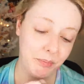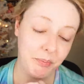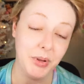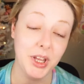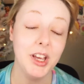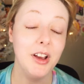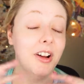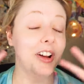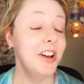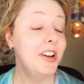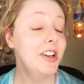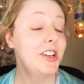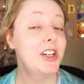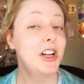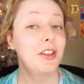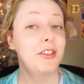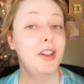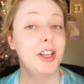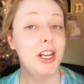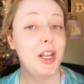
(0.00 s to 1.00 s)
Beyond
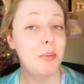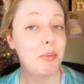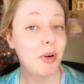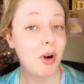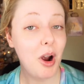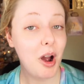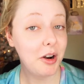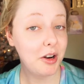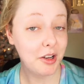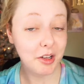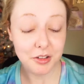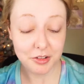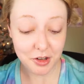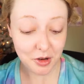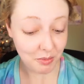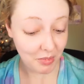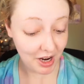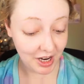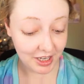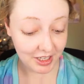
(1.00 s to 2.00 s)
just any products you
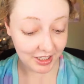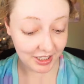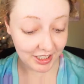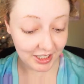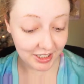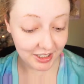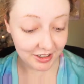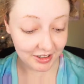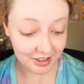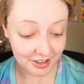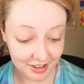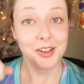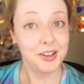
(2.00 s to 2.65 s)
might need,